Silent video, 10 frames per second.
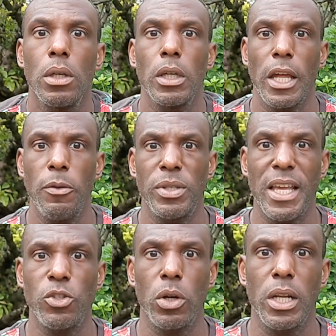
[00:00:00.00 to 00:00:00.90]
Can you
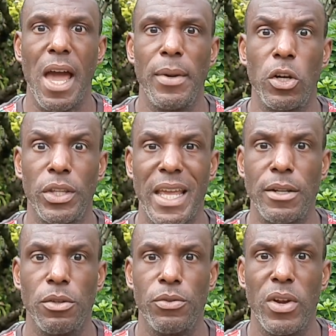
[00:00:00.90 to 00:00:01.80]
pretend you're climbing on the
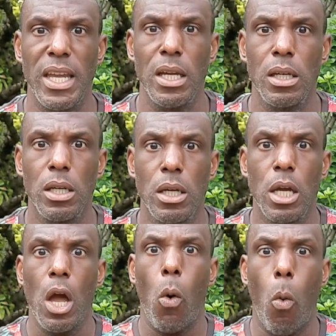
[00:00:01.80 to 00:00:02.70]
count of three?
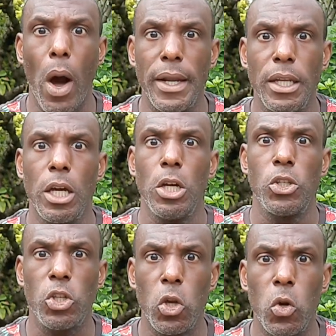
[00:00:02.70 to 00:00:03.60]
1,
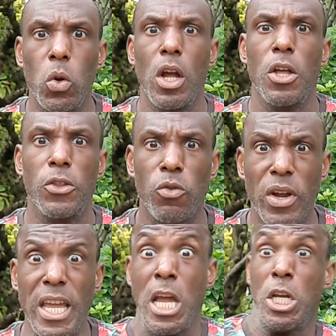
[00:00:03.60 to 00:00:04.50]
2,
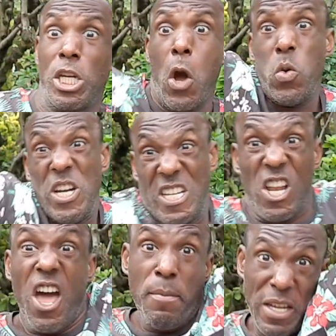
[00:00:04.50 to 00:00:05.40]
3, go.
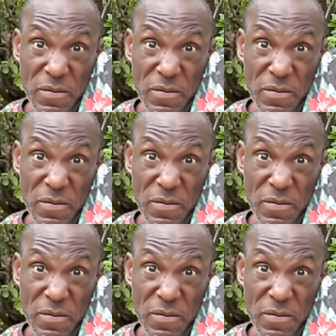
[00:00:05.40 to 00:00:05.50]
Climb.